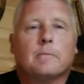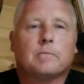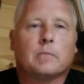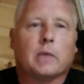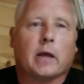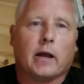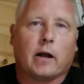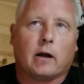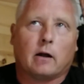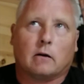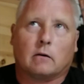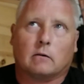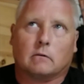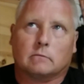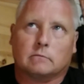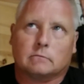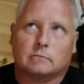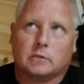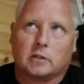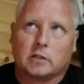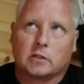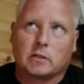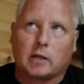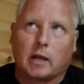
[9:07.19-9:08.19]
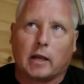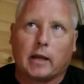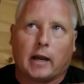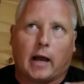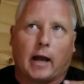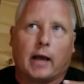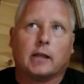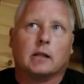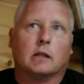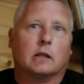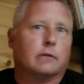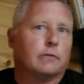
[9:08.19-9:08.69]
Now, the state
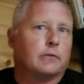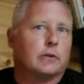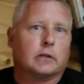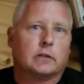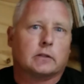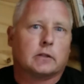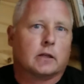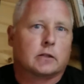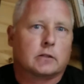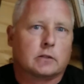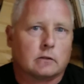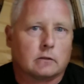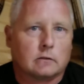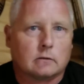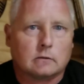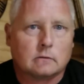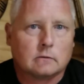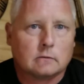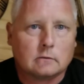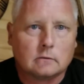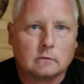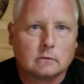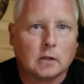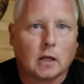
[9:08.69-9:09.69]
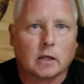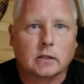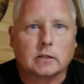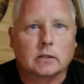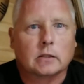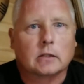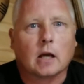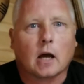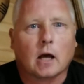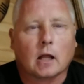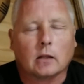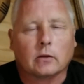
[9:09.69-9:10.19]
I live in doesn't
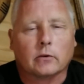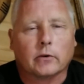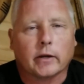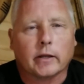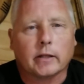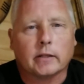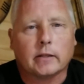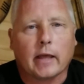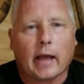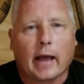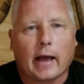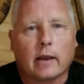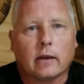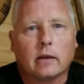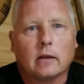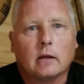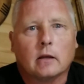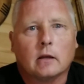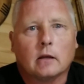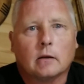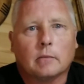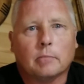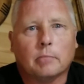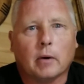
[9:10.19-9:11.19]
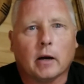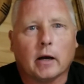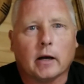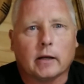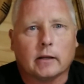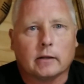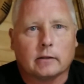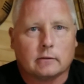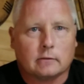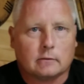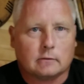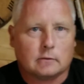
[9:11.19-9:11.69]
doesn't tolerate that,
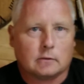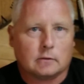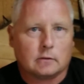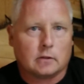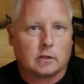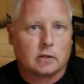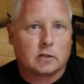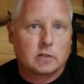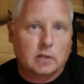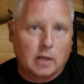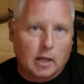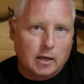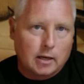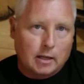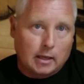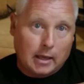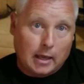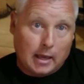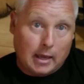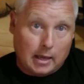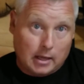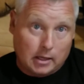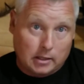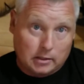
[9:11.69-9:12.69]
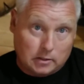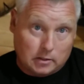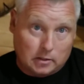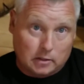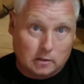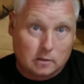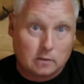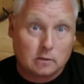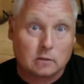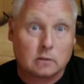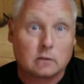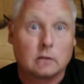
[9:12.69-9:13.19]
but the state of
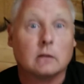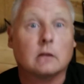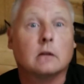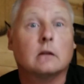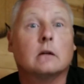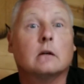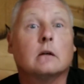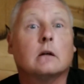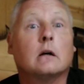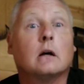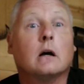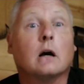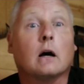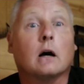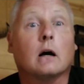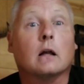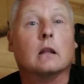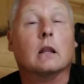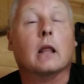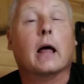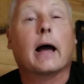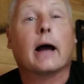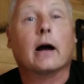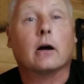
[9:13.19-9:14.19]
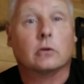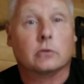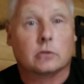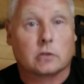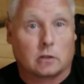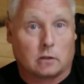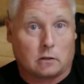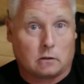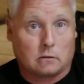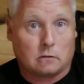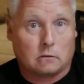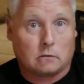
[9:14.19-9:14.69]
Kansas
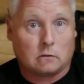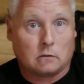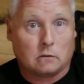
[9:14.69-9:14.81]
allows it.